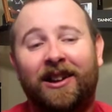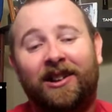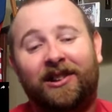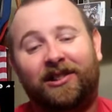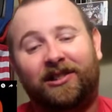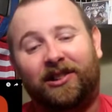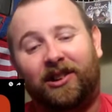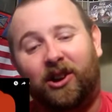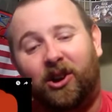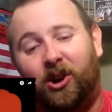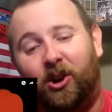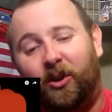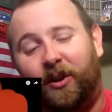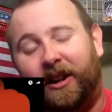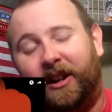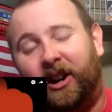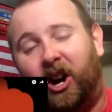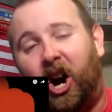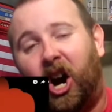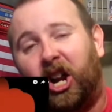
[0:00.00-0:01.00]
So,
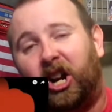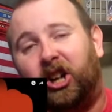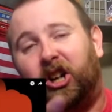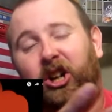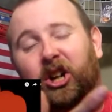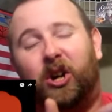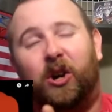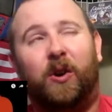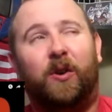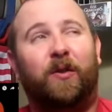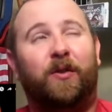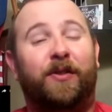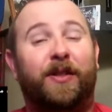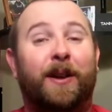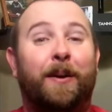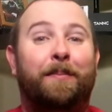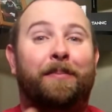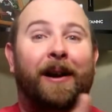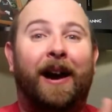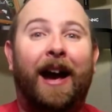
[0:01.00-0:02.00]
in honor of
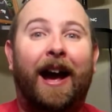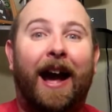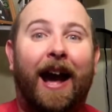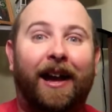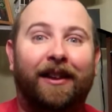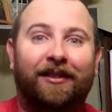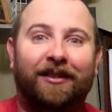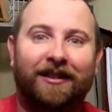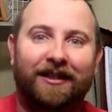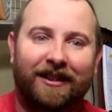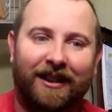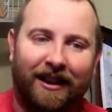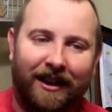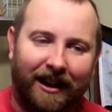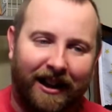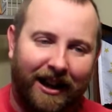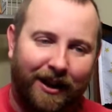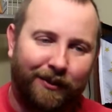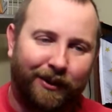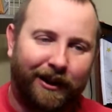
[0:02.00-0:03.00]
the past
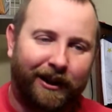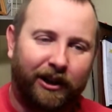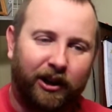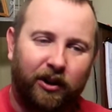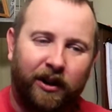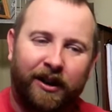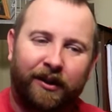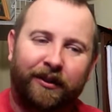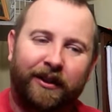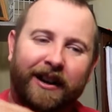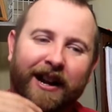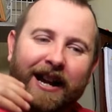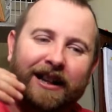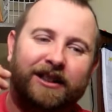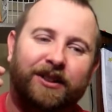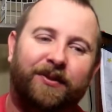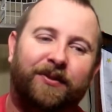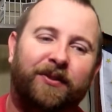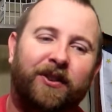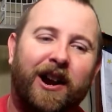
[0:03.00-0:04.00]
day, we're going to go ahead and
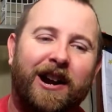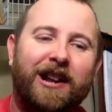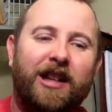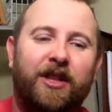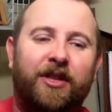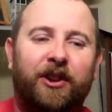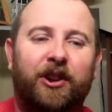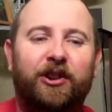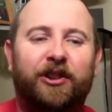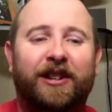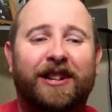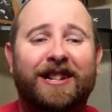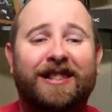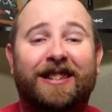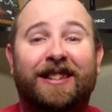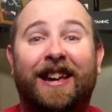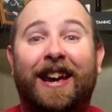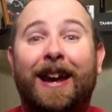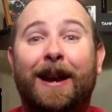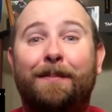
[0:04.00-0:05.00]
react to Friday the
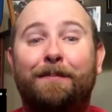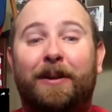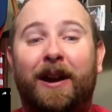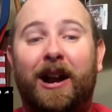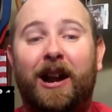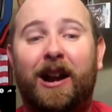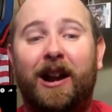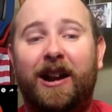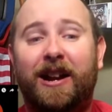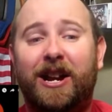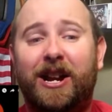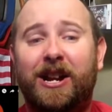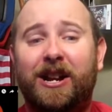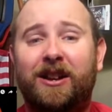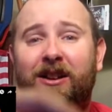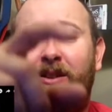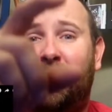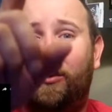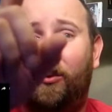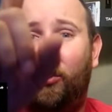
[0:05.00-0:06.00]
13th Game
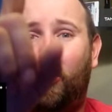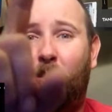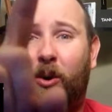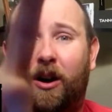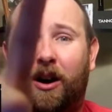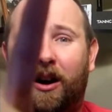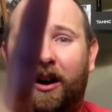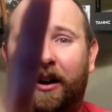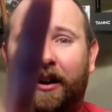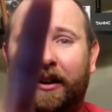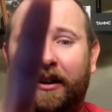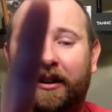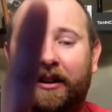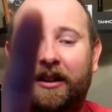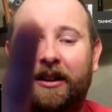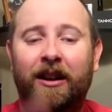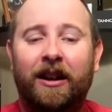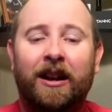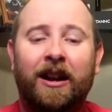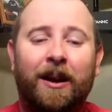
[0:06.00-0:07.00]
Parody
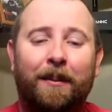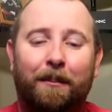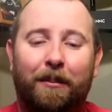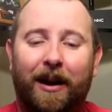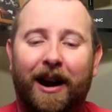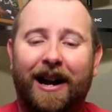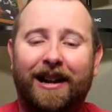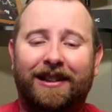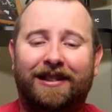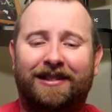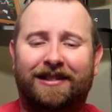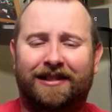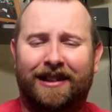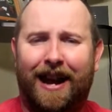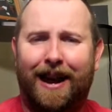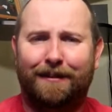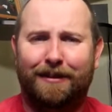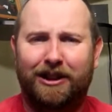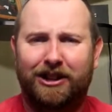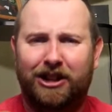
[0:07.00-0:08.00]
1 by
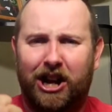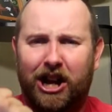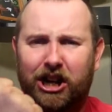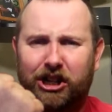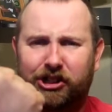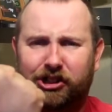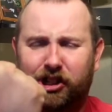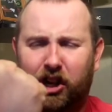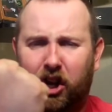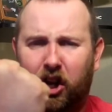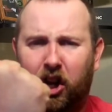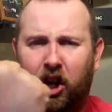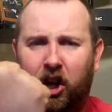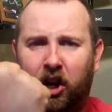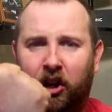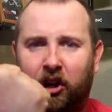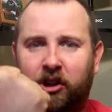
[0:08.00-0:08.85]
Samination.